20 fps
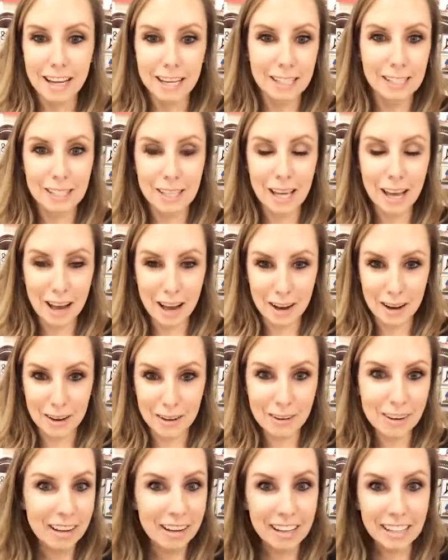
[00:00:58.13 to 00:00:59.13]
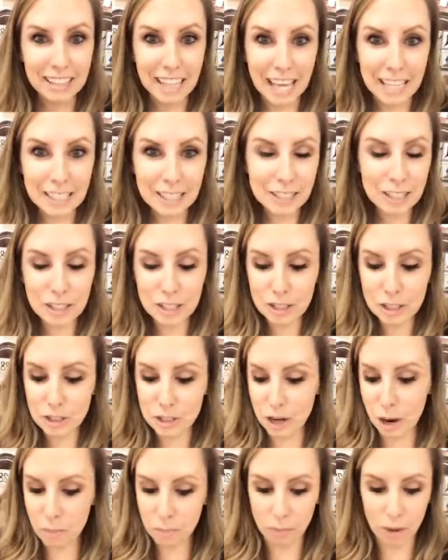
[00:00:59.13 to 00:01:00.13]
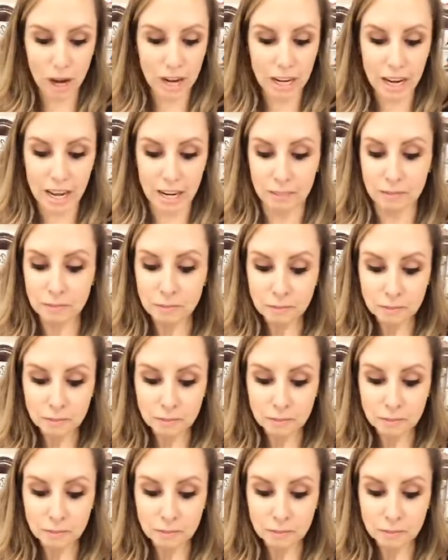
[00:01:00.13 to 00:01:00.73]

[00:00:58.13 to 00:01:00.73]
So let's just jump right in.